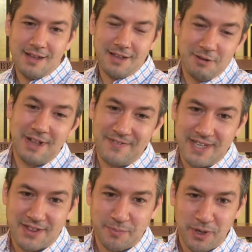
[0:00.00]
You'll have to
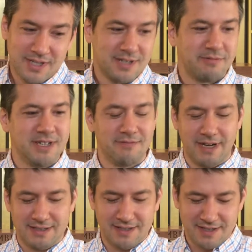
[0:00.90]
get the book to read the
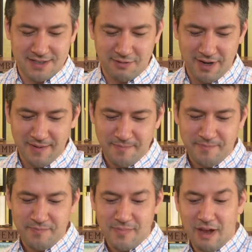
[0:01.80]
rest of the story.
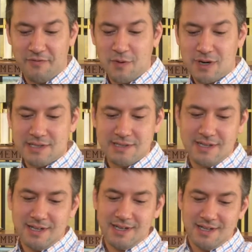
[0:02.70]
Now, of course,
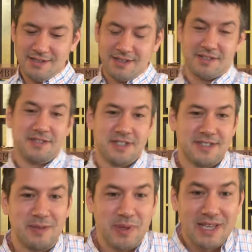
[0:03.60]
this is
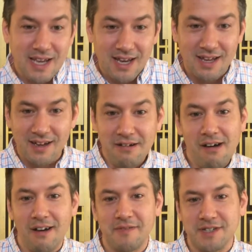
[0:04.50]
just the beginning
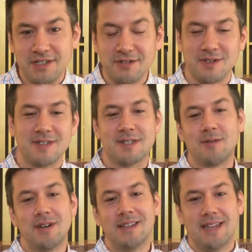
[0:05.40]
of a children's
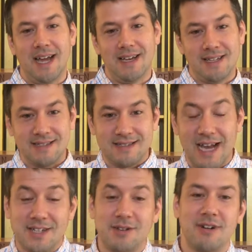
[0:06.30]
story that
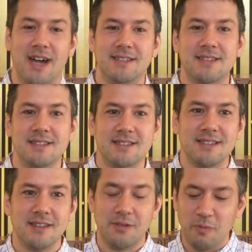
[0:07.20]
satirizes
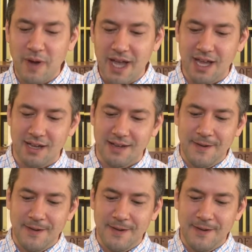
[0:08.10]
the way